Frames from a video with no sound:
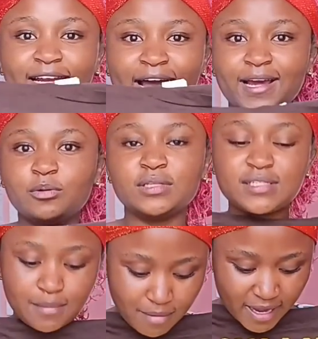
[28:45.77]
in hand with
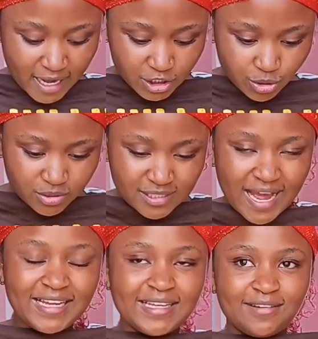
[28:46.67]
some biker shorts
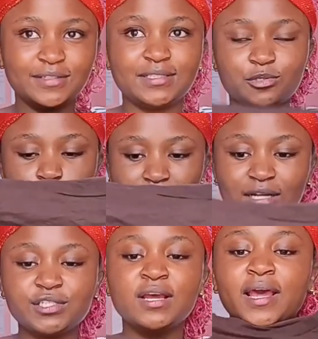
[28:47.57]
i love it so
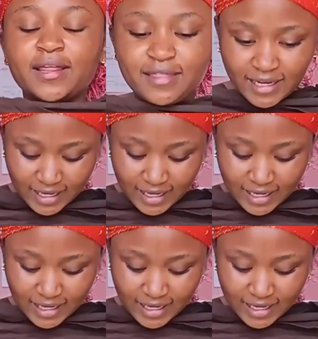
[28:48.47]
much the